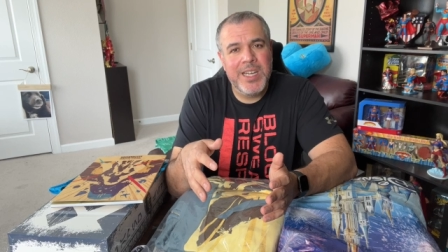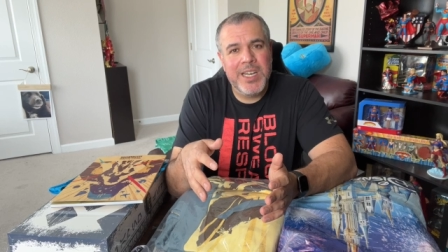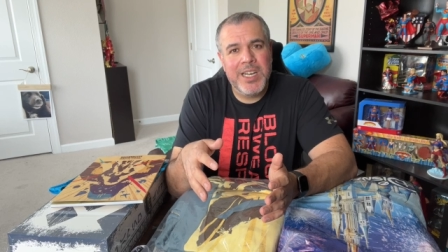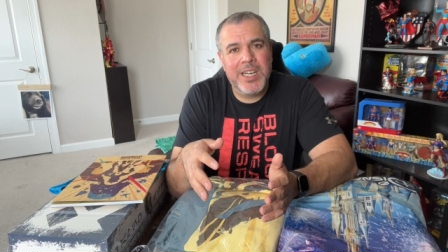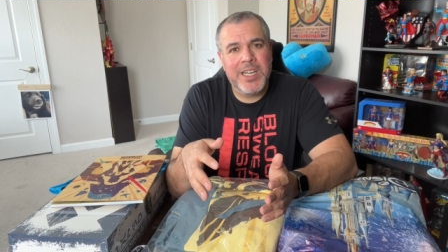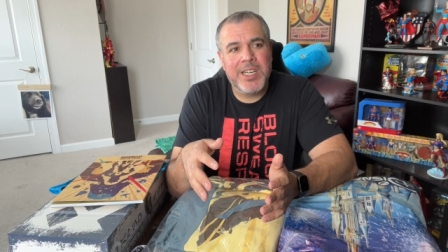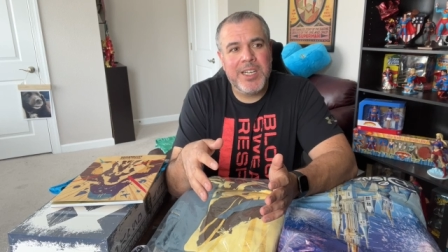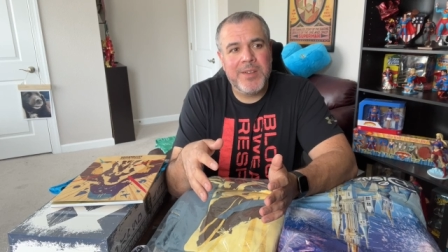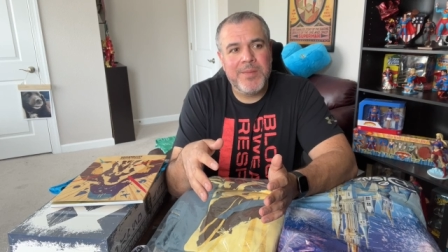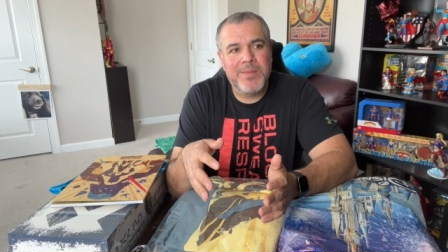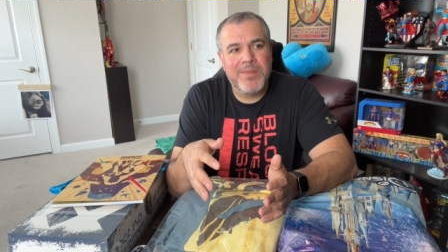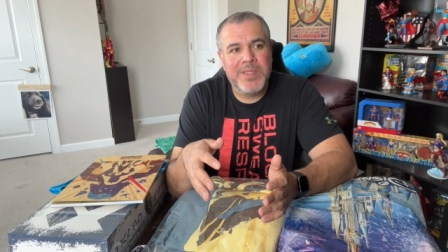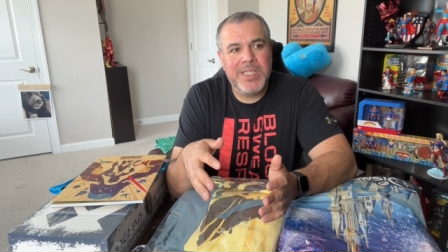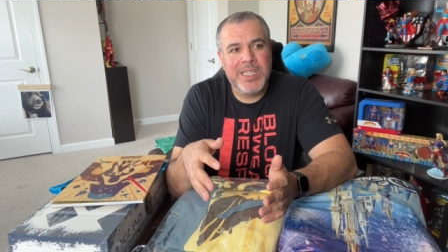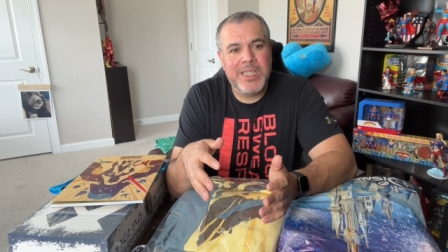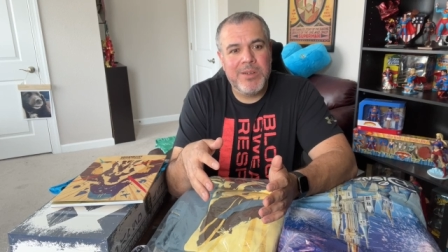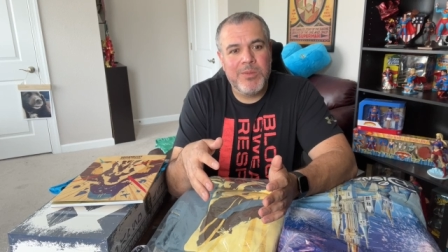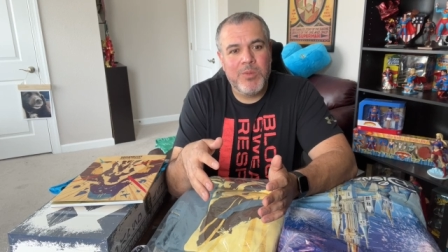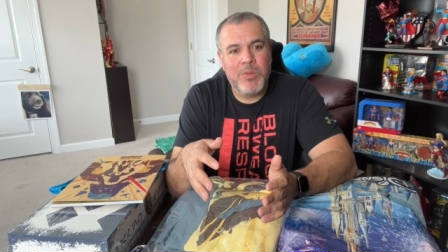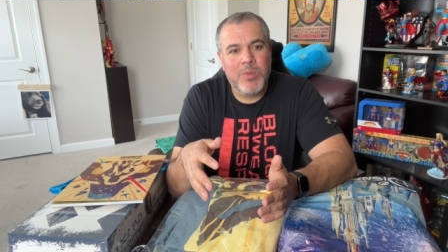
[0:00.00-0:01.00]
Um, you
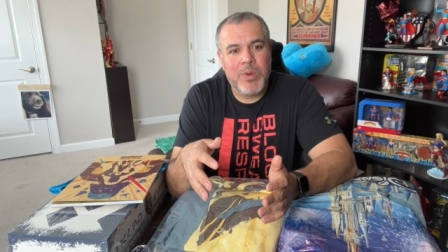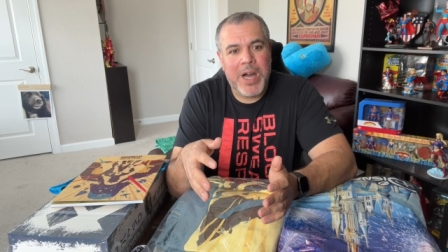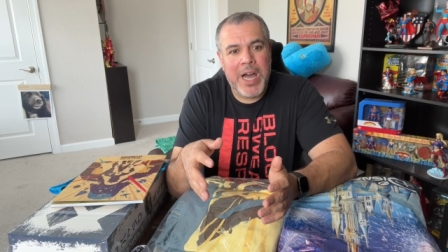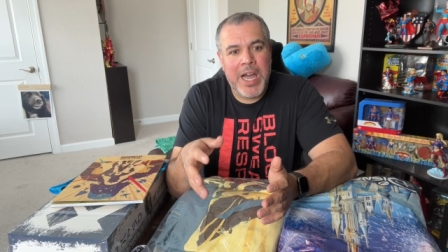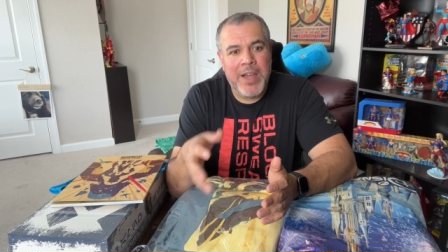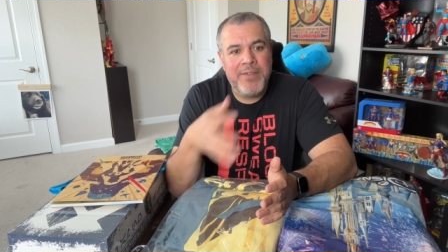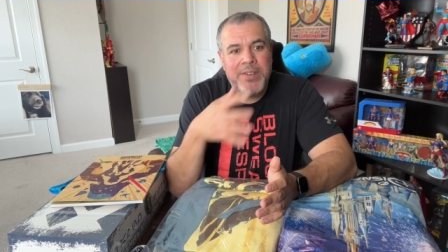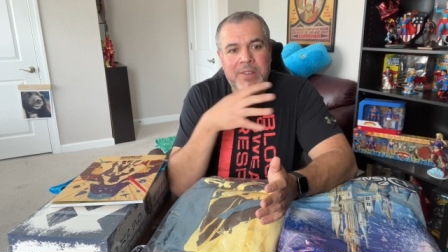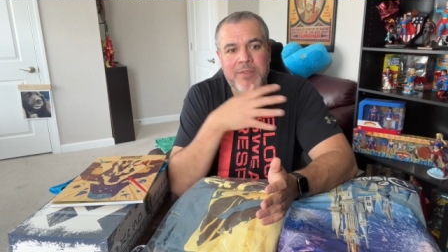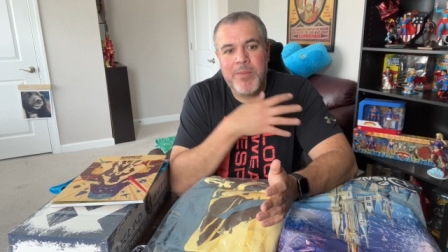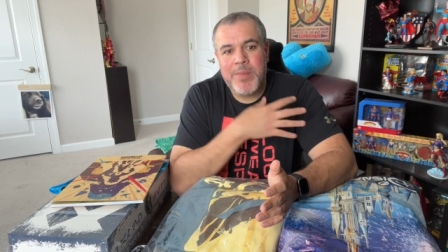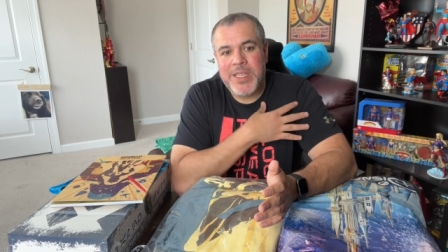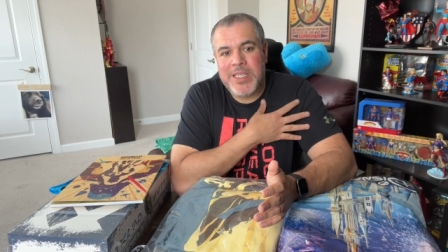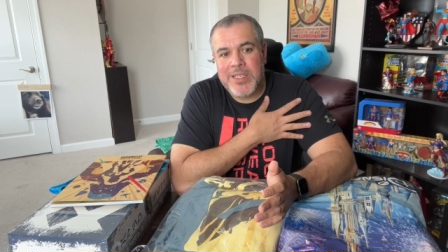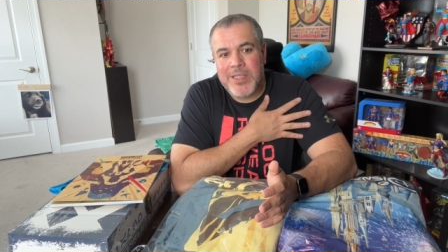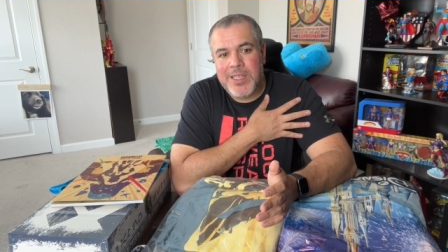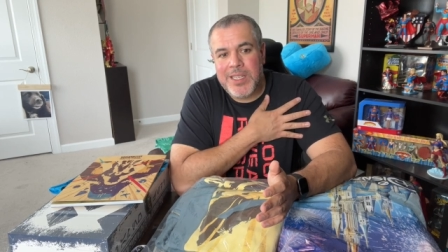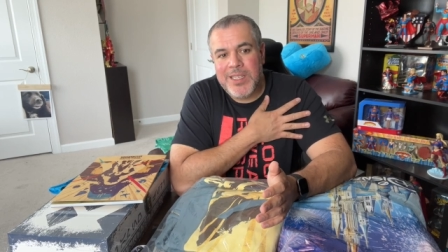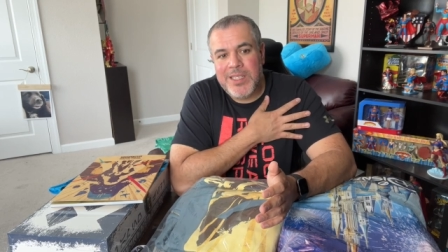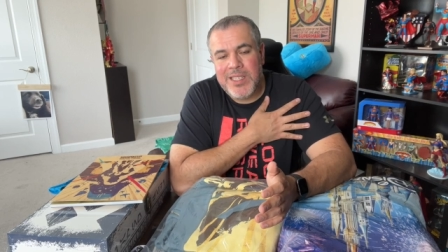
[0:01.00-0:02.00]
know, I've never been
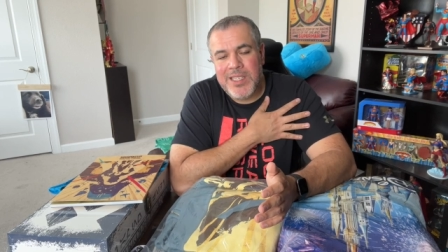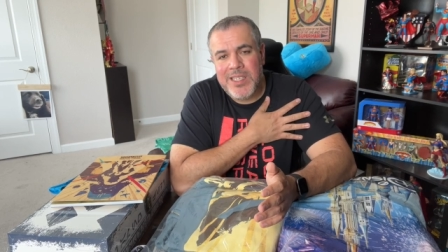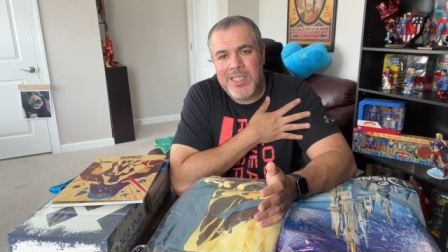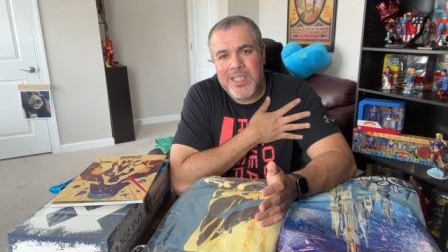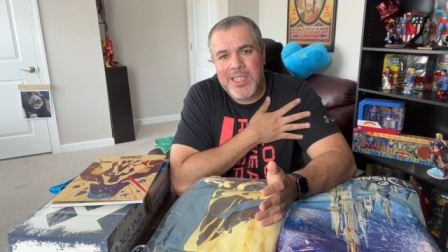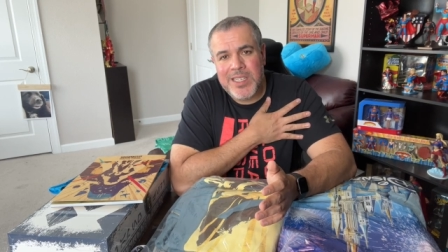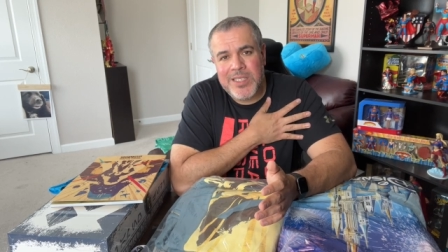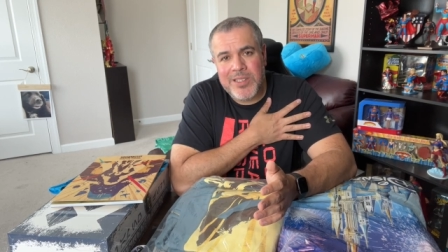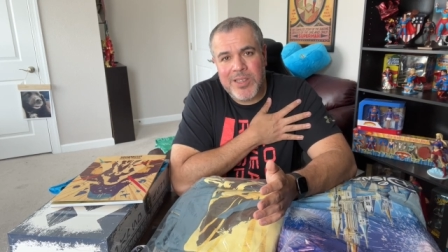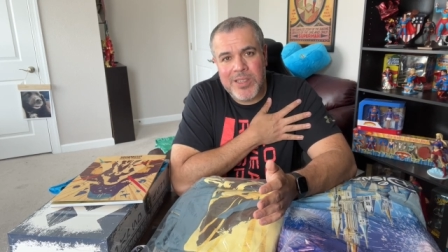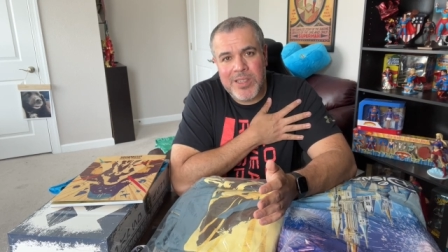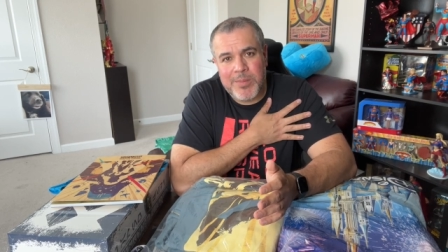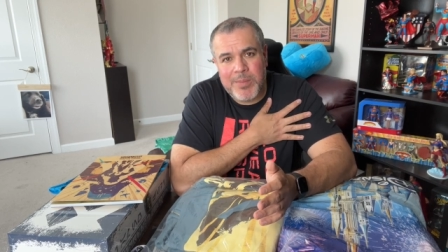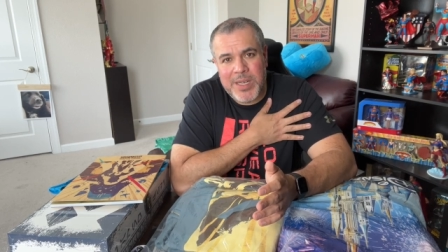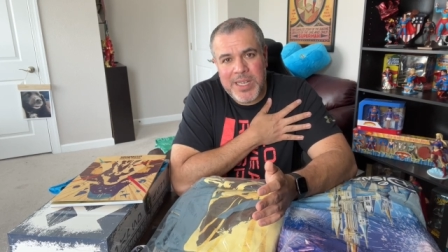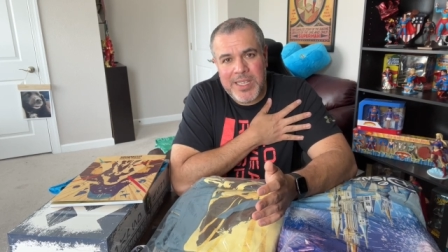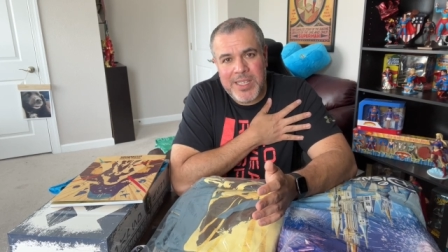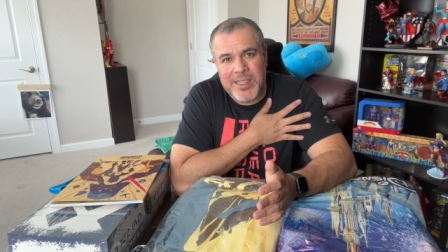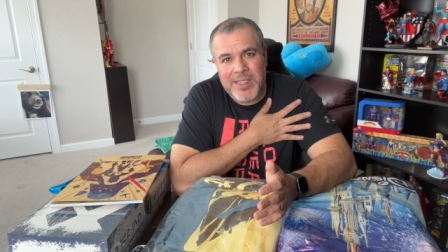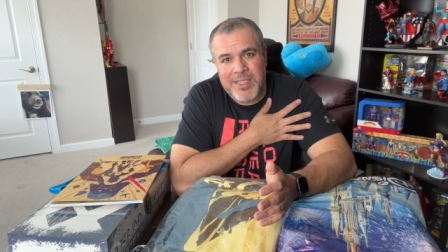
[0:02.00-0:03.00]
to London. It's on the
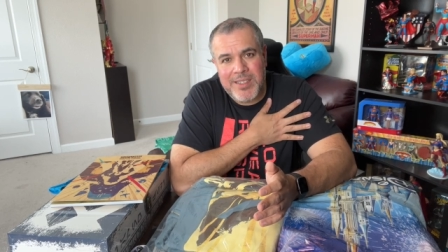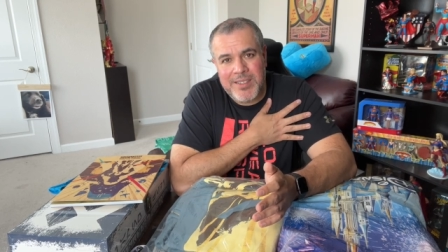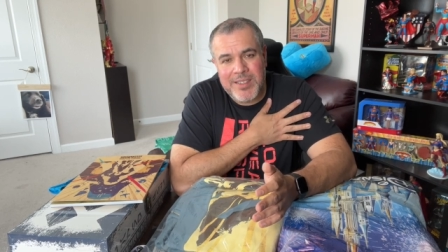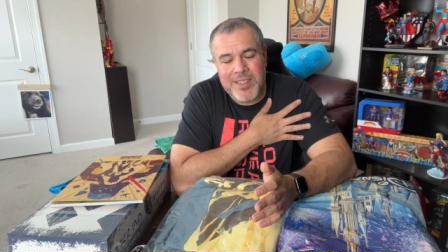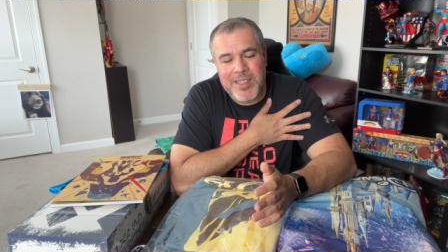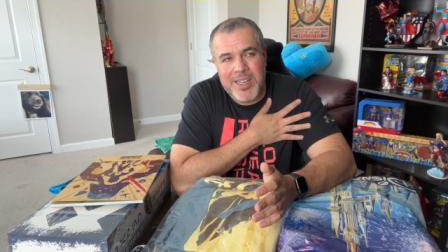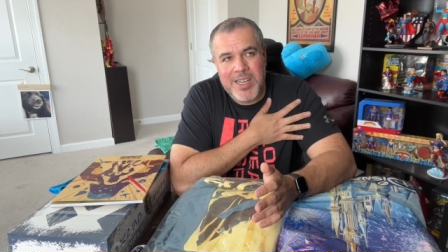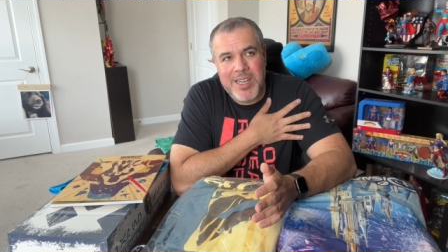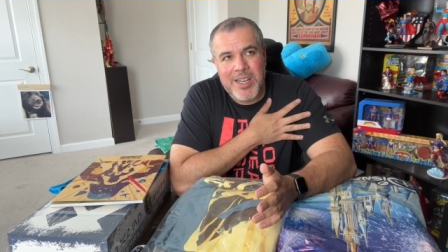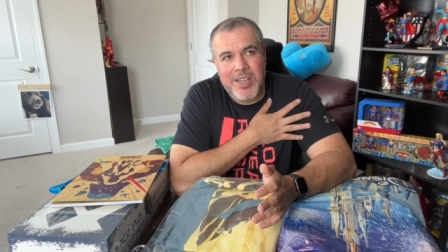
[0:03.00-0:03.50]
bucket list.